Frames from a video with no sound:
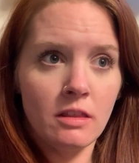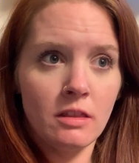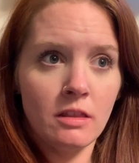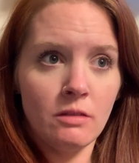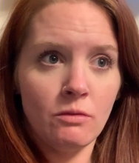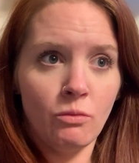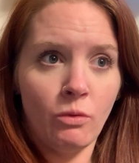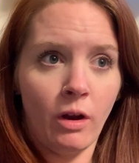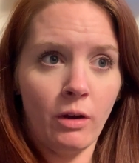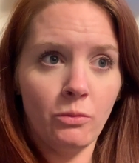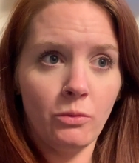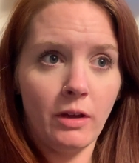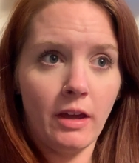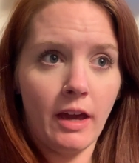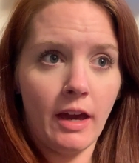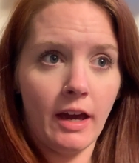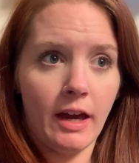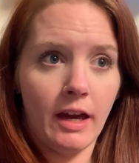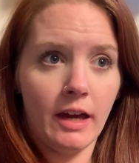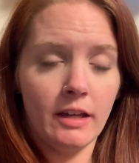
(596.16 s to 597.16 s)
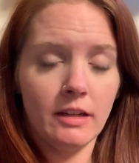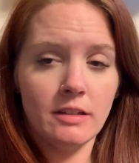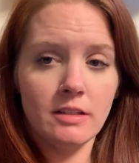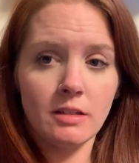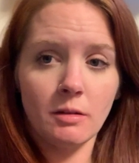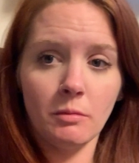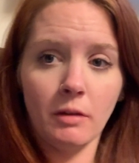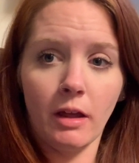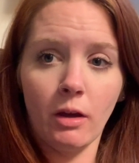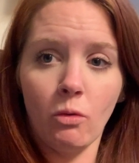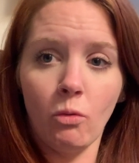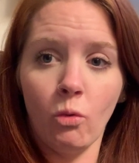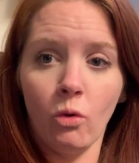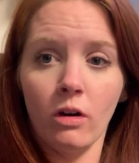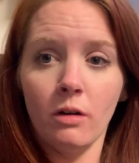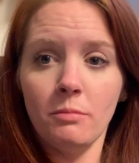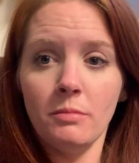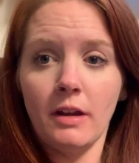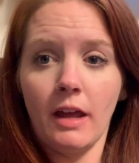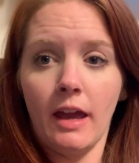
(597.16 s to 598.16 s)
when we had some like
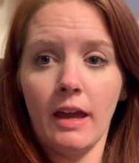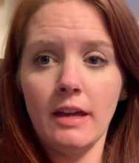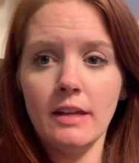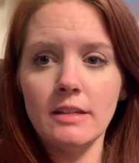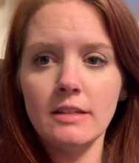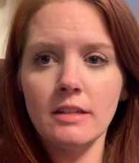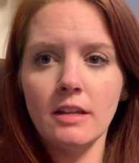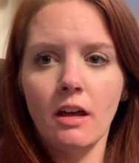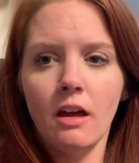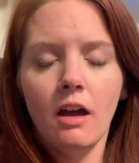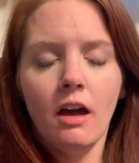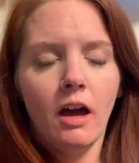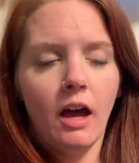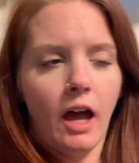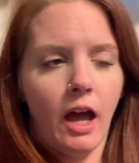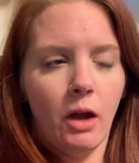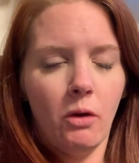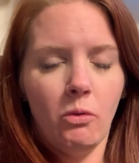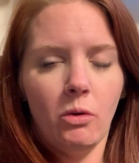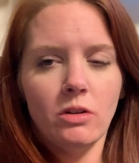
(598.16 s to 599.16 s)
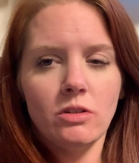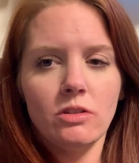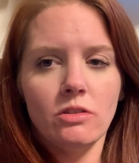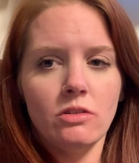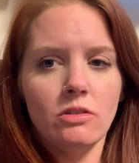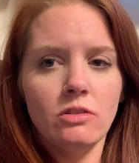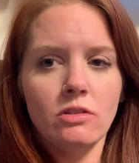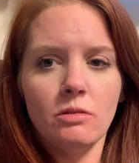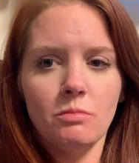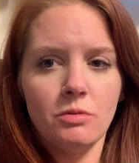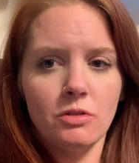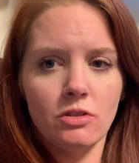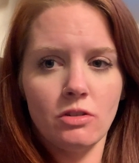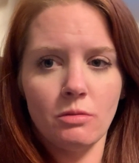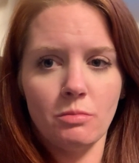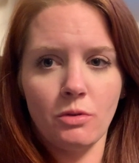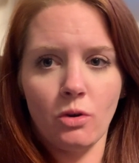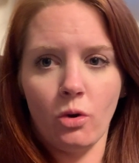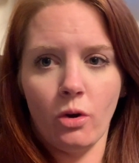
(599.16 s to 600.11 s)
warm days, I wasn't super